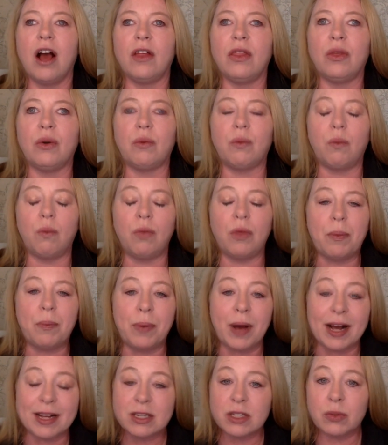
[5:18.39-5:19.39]
The
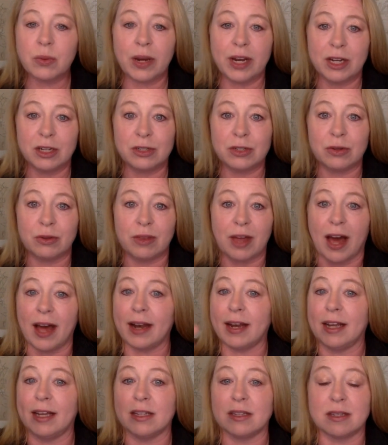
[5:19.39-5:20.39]
best way to do
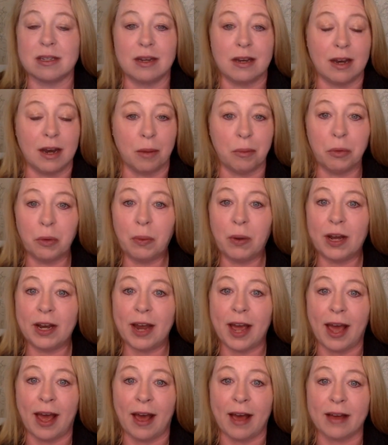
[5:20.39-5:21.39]
that is number 1,
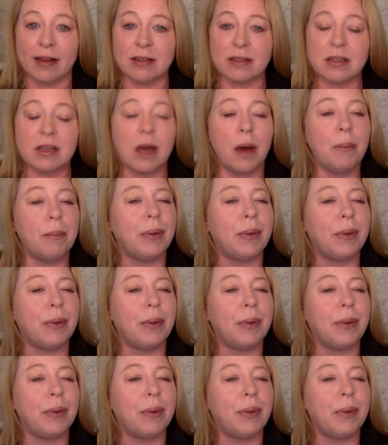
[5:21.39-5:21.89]
ask,